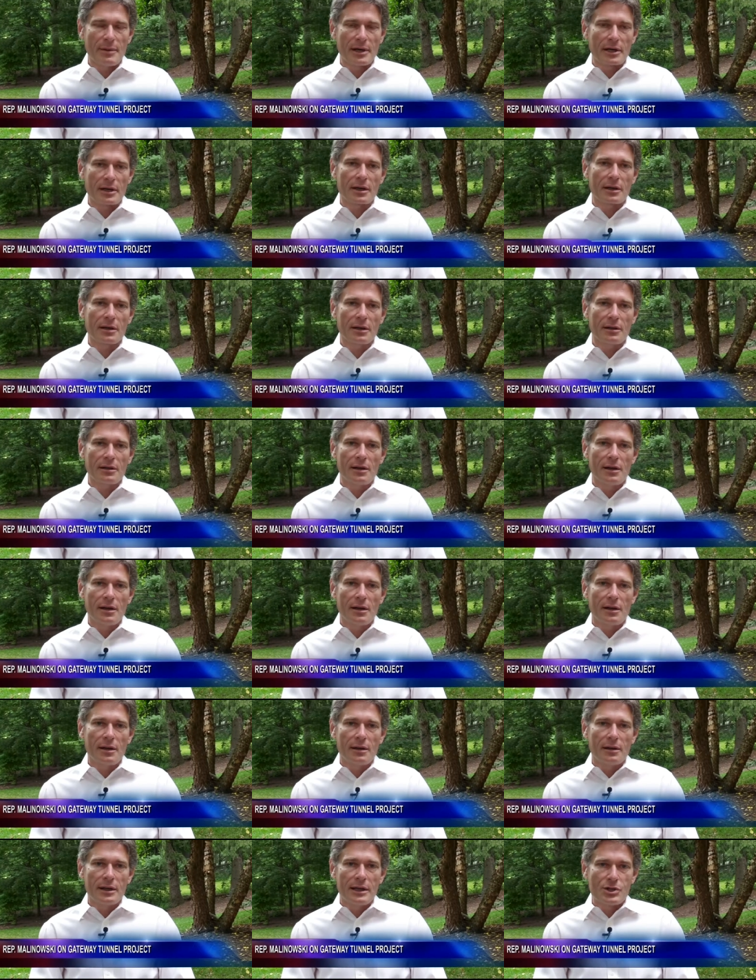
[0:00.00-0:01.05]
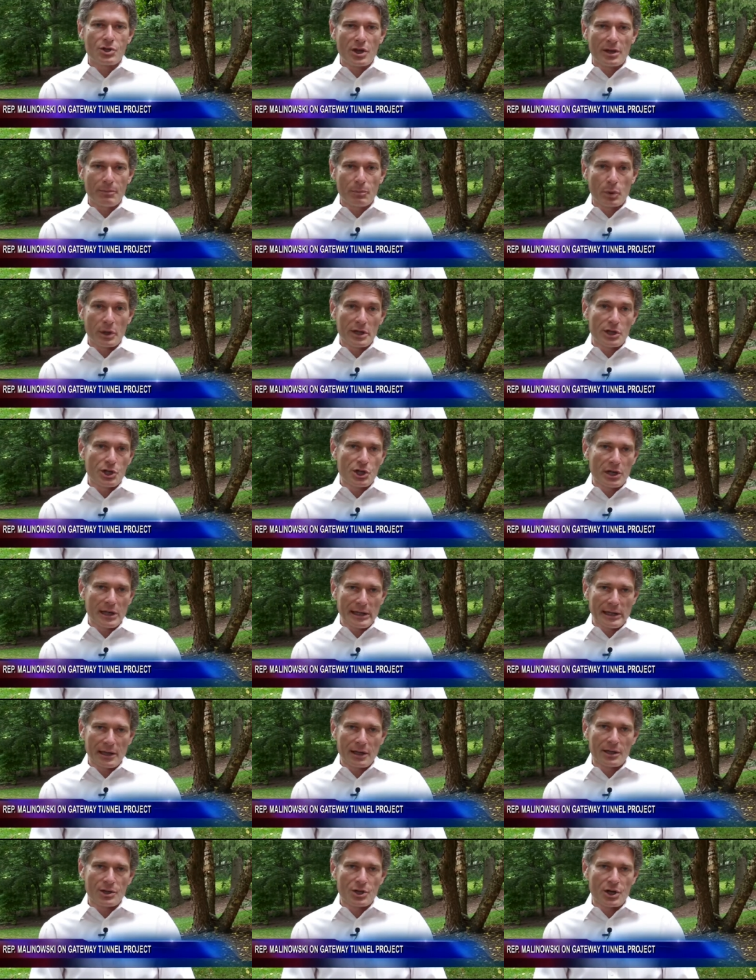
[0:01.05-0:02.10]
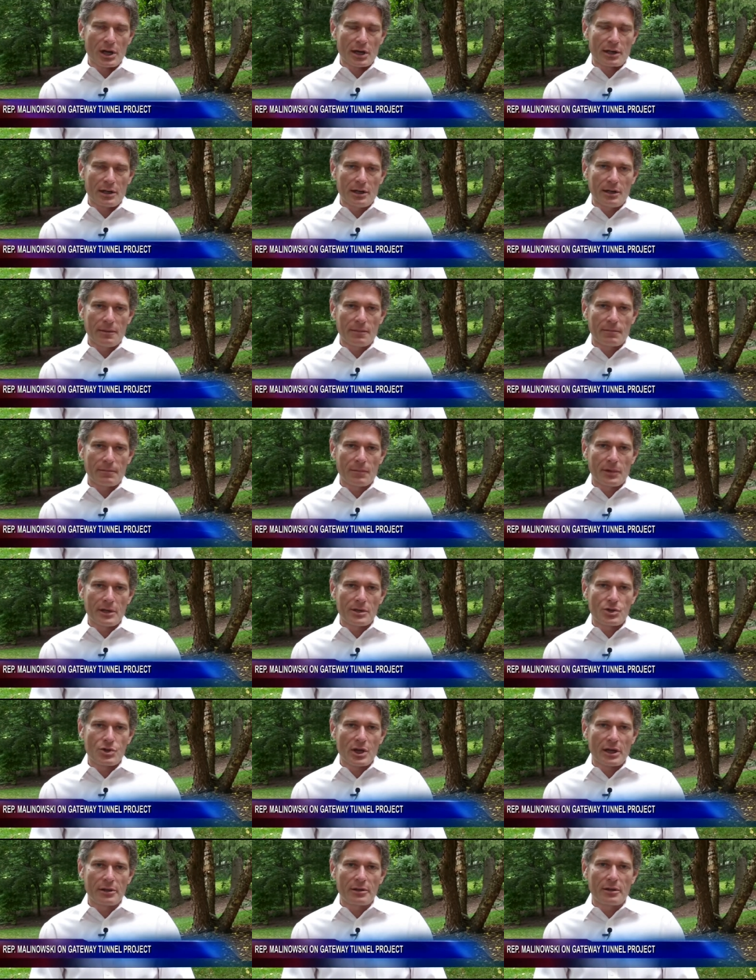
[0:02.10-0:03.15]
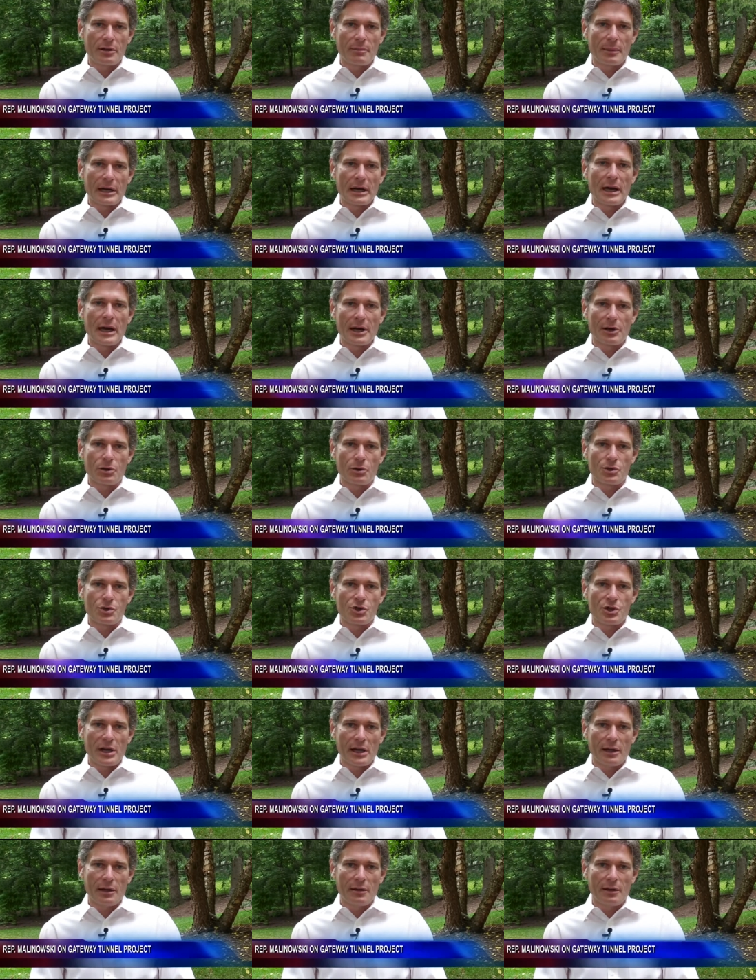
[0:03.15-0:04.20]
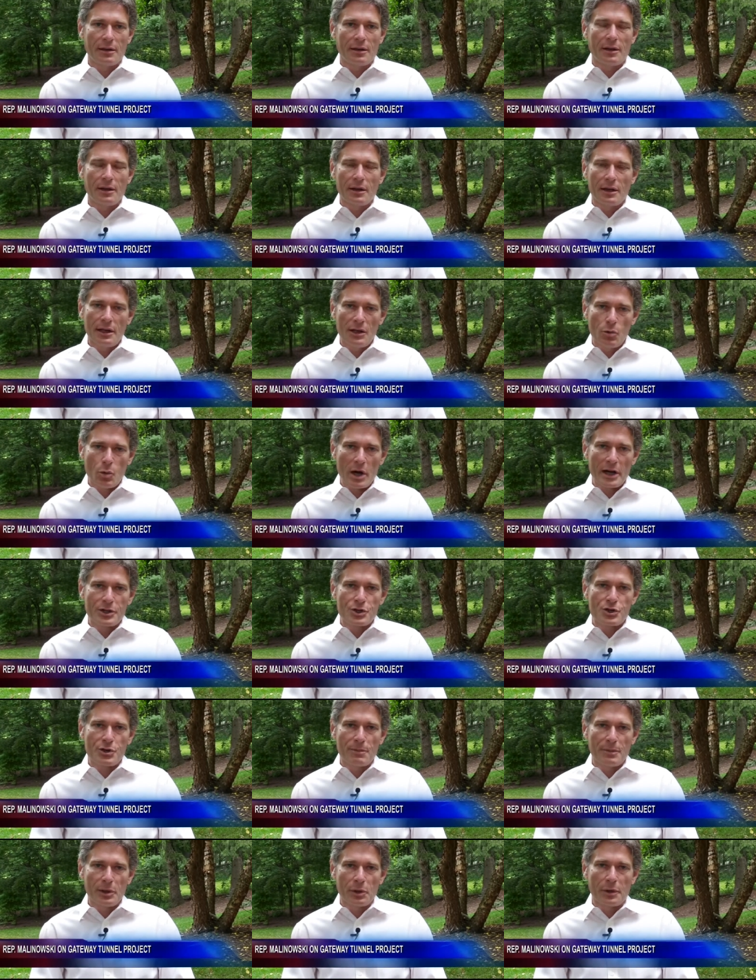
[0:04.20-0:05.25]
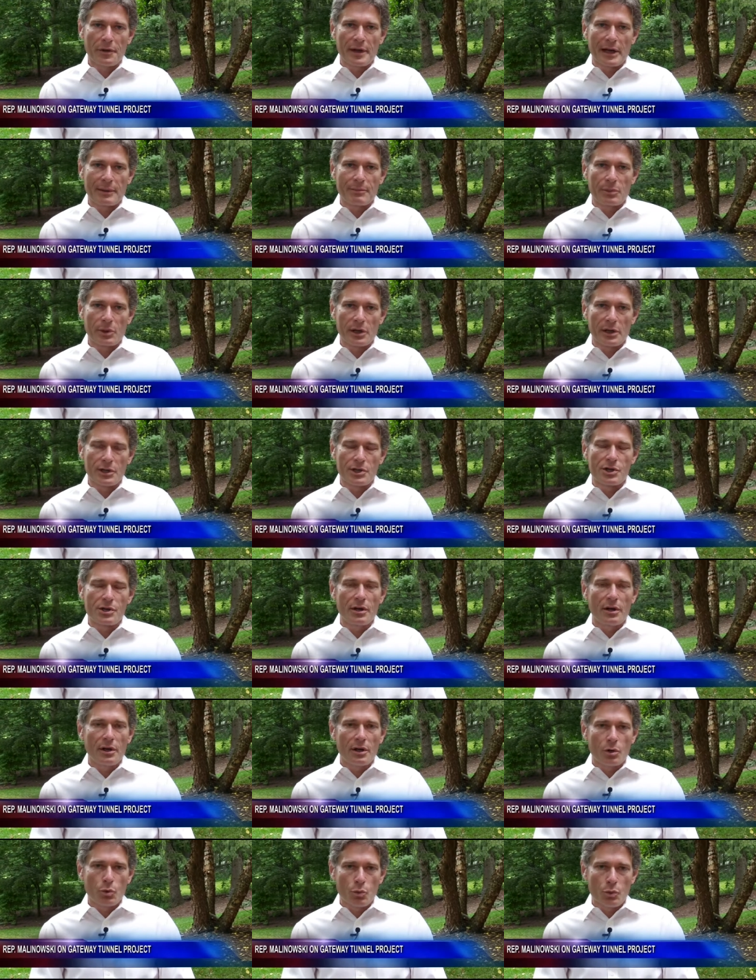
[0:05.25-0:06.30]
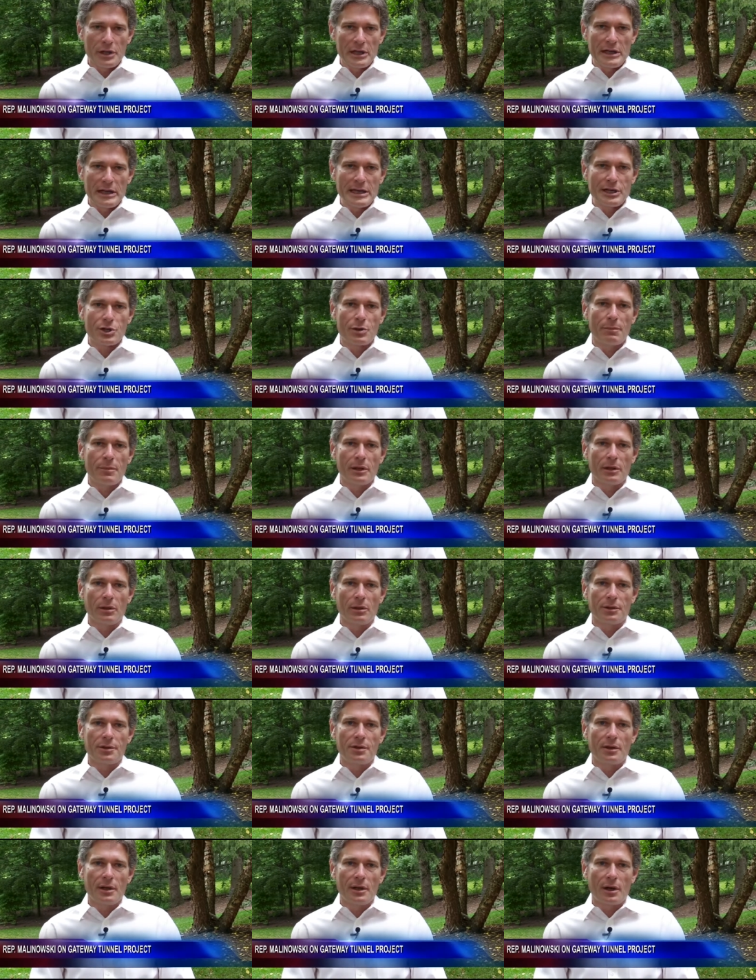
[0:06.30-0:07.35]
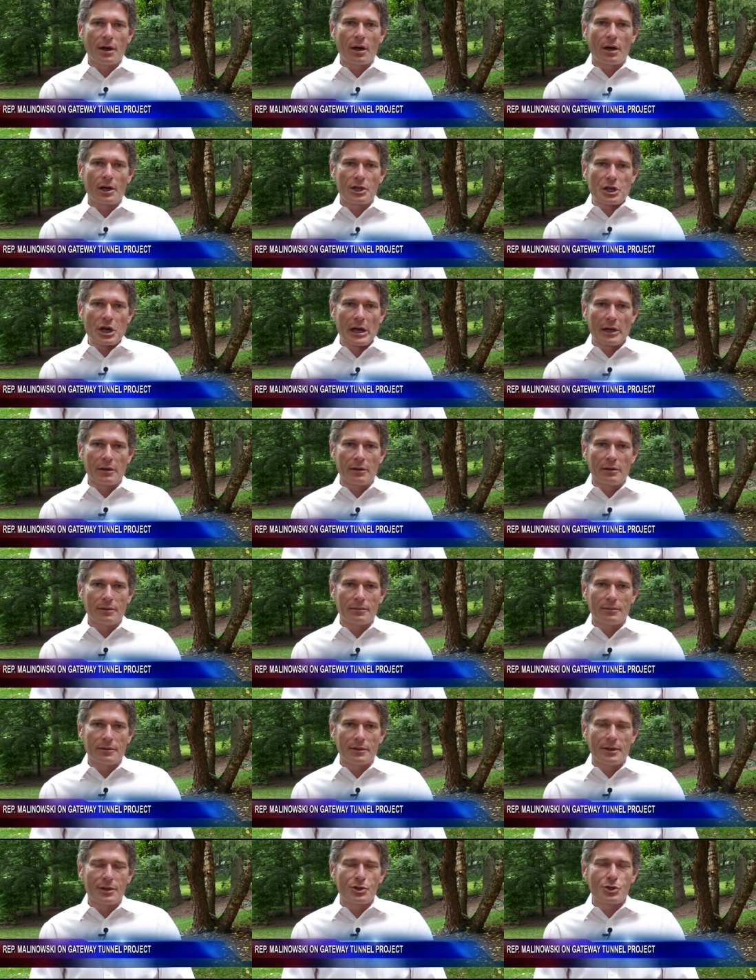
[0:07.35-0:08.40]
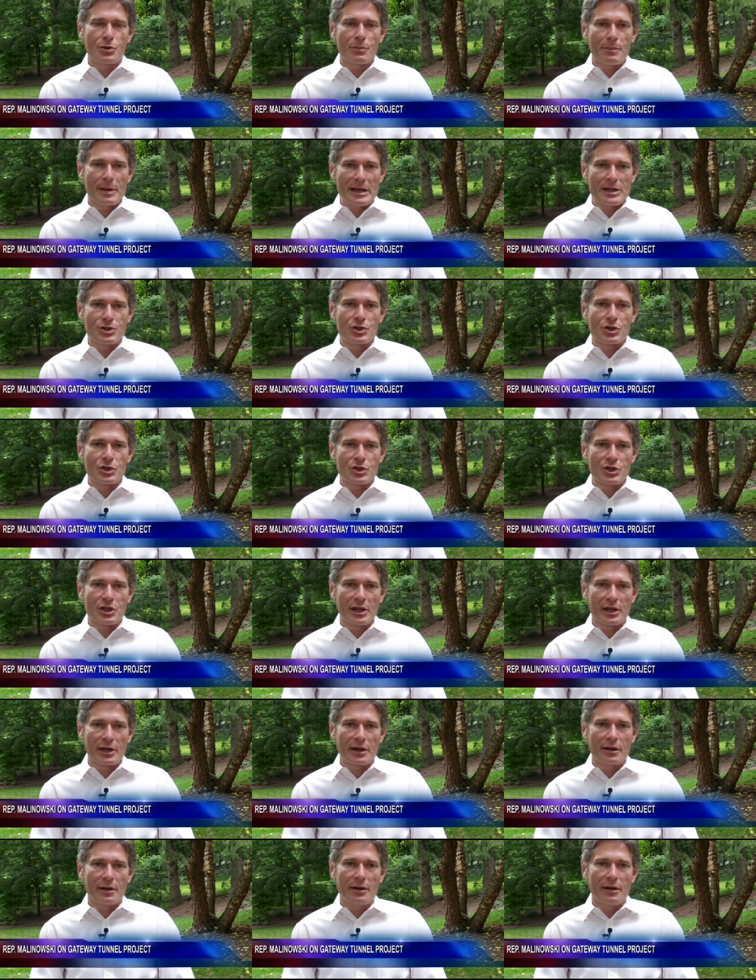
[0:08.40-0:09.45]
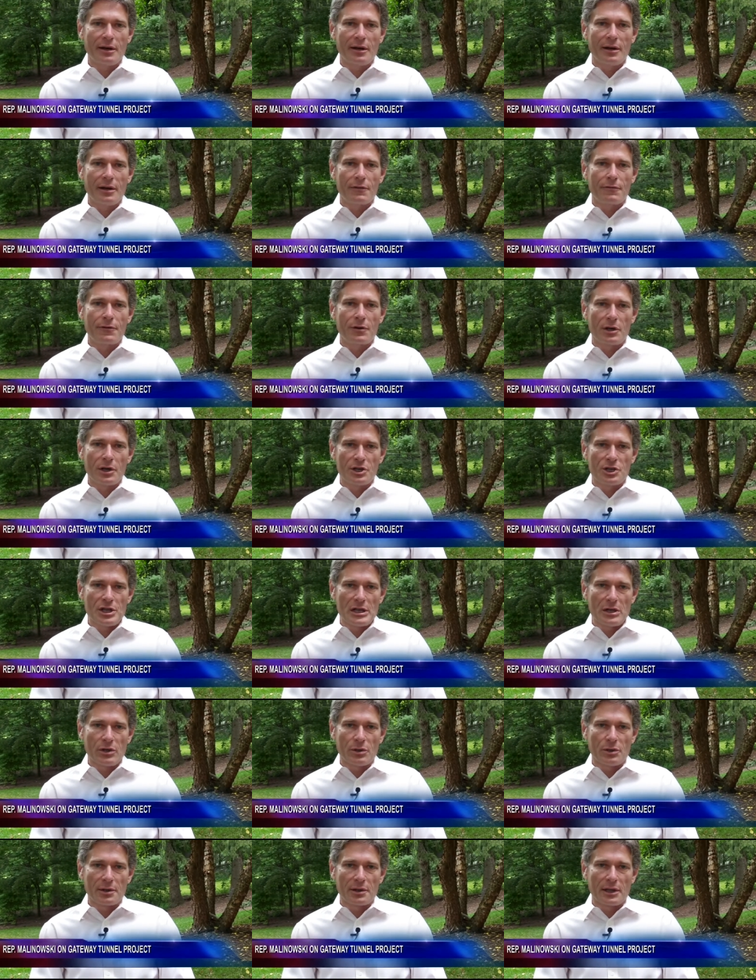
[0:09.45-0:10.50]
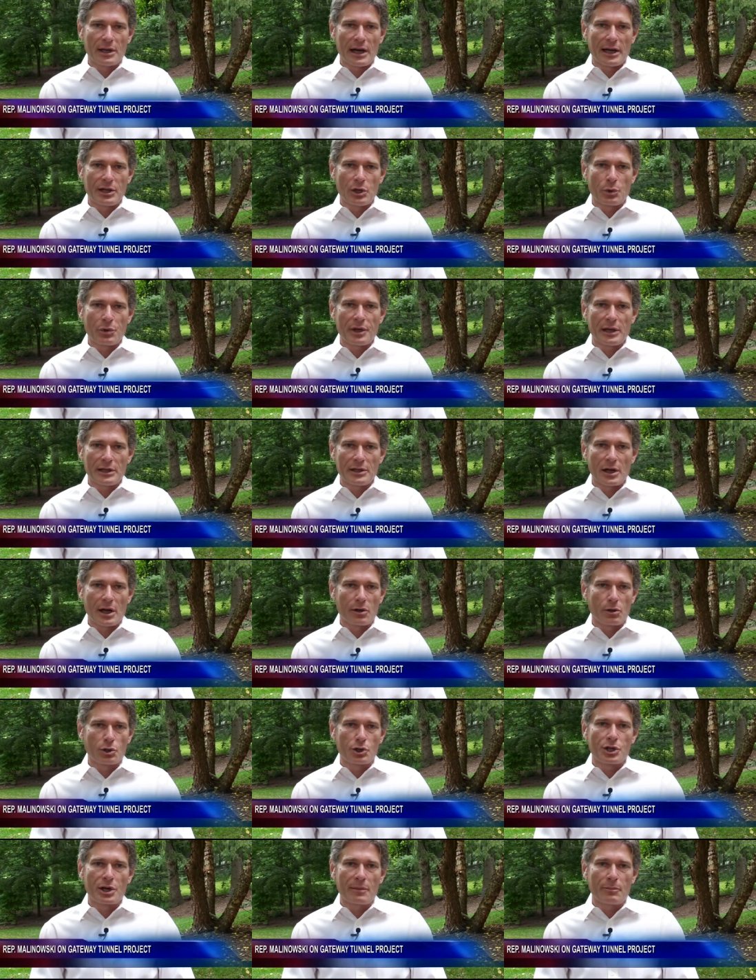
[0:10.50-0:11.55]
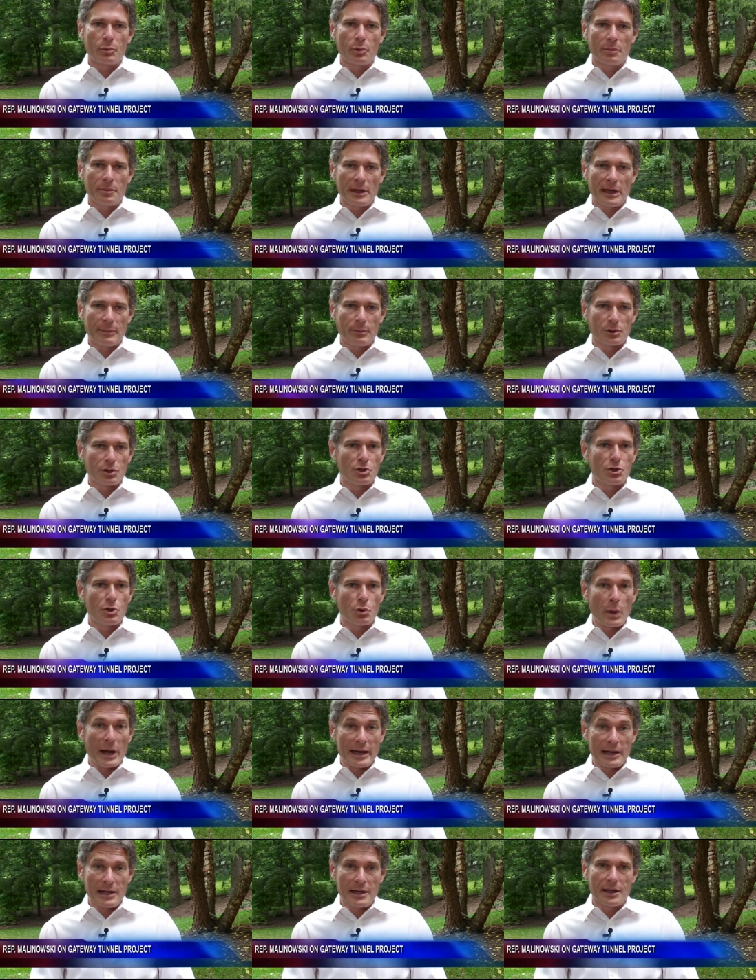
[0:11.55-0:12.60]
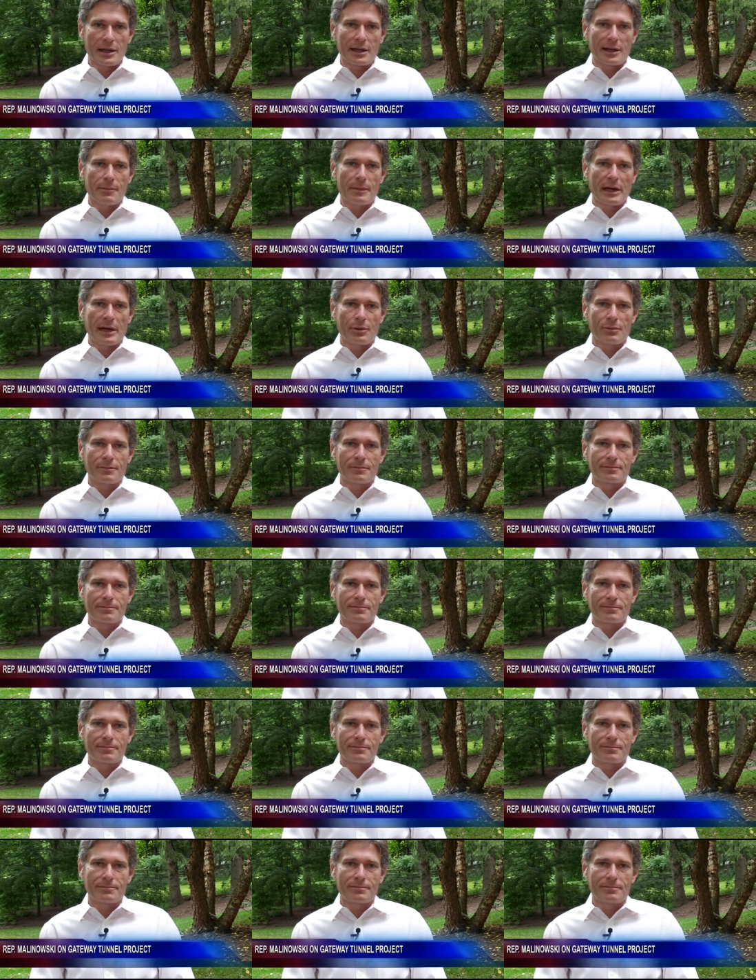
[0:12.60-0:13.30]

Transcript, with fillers: America is a bridge in Kentucky, in Senator McConnell's state. He wants to build that bridge. We need to build our tunnel. There's a basis there for a deal that I don't think Donald Trump will be able to do anything about.